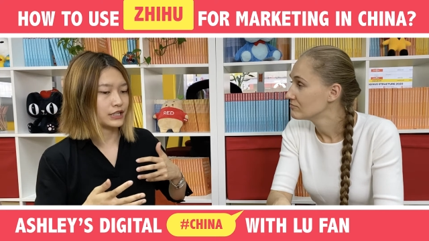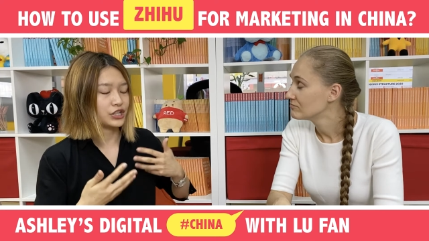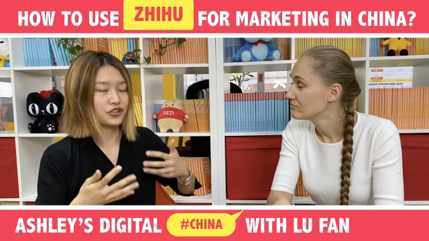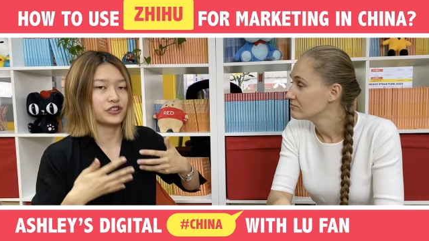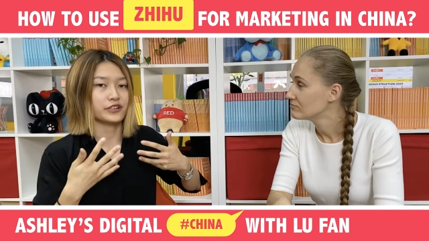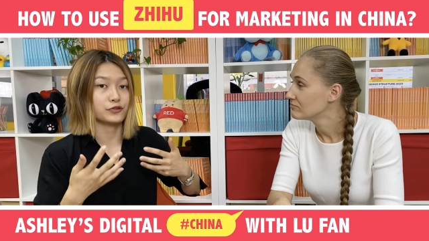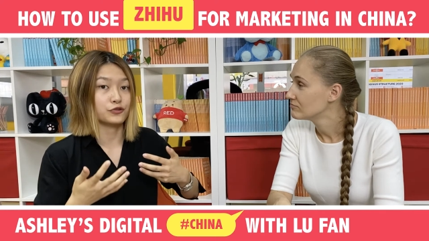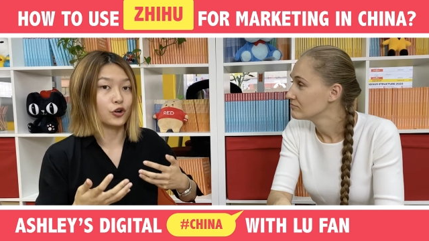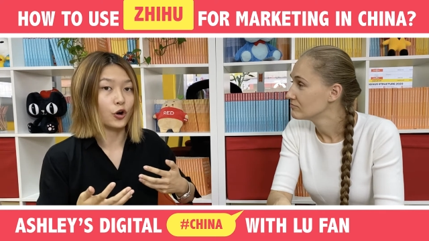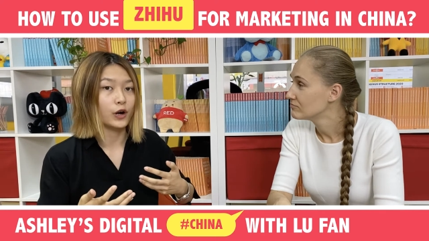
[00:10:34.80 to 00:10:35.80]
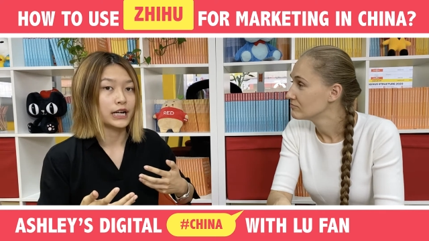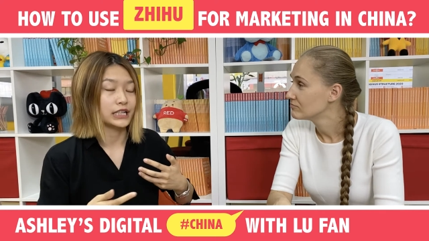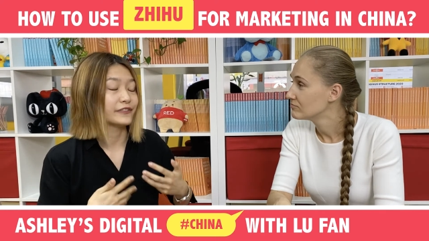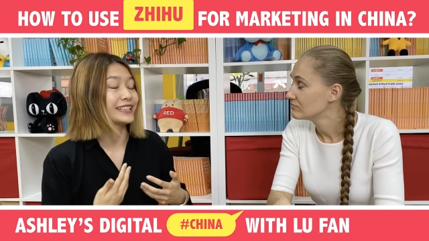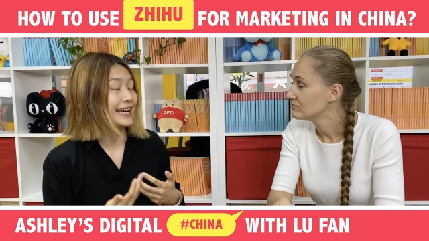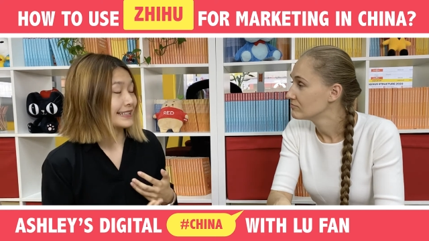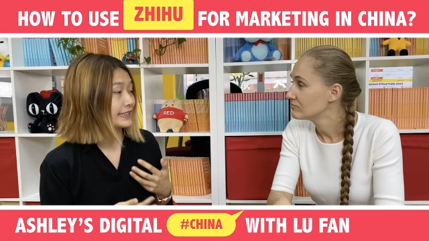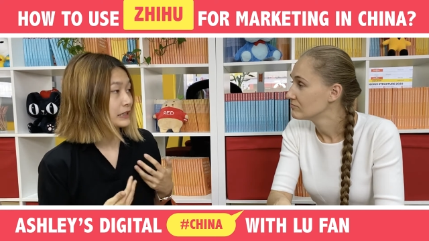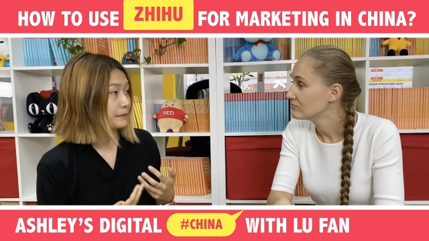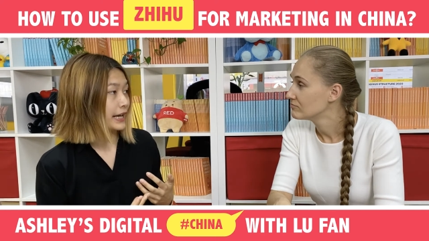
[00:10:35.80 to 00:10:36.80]
Speaker 1: initiate your
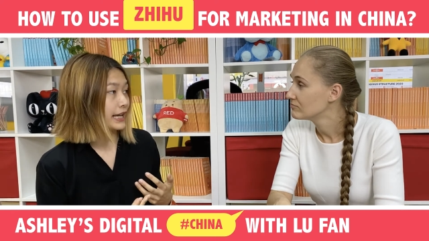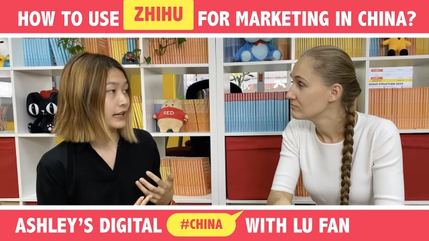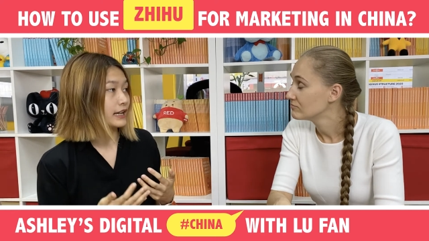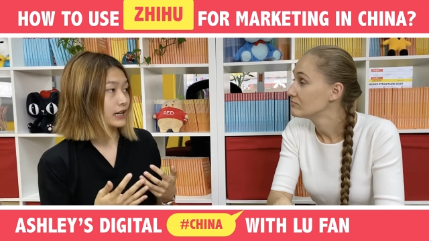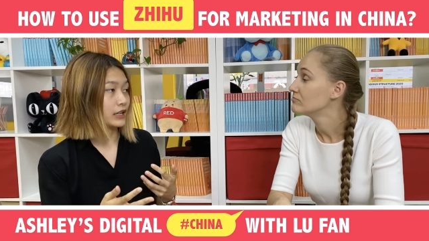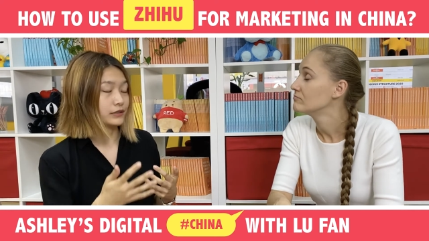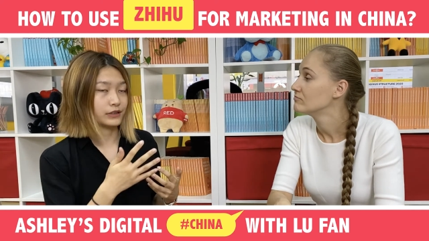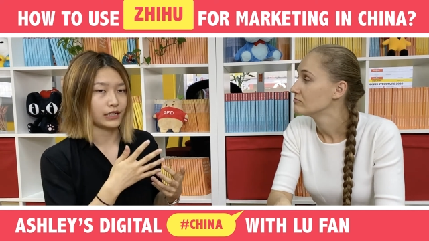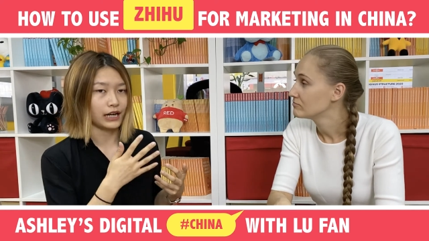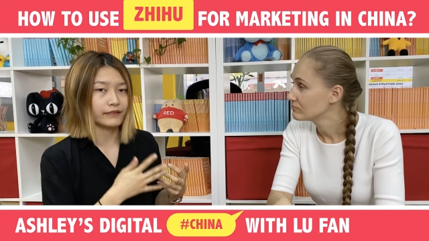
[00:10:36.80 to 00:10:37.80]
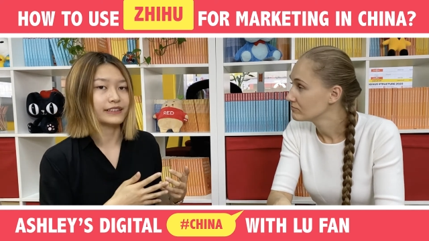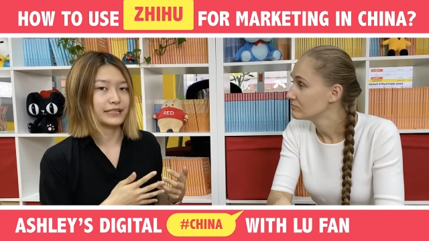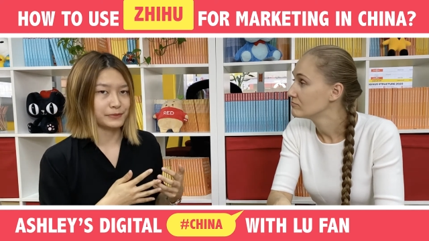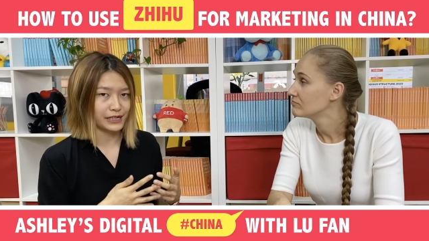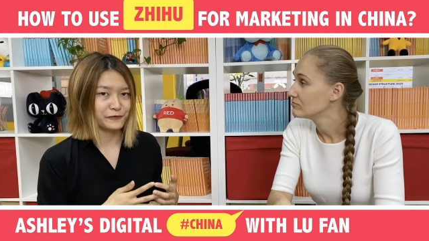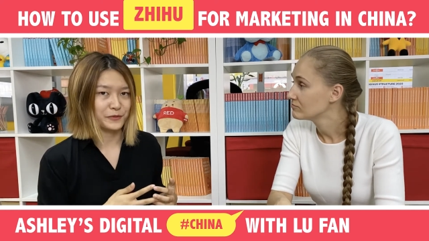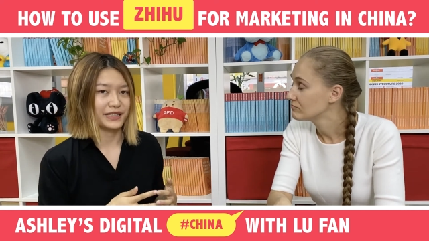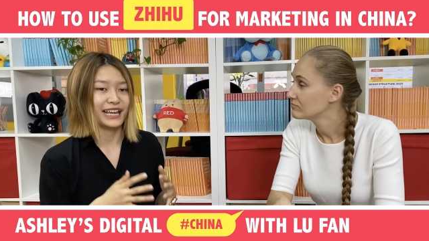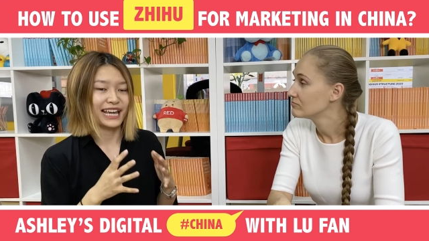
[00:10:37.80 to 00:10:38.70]
advertising campaign uh on these platforms.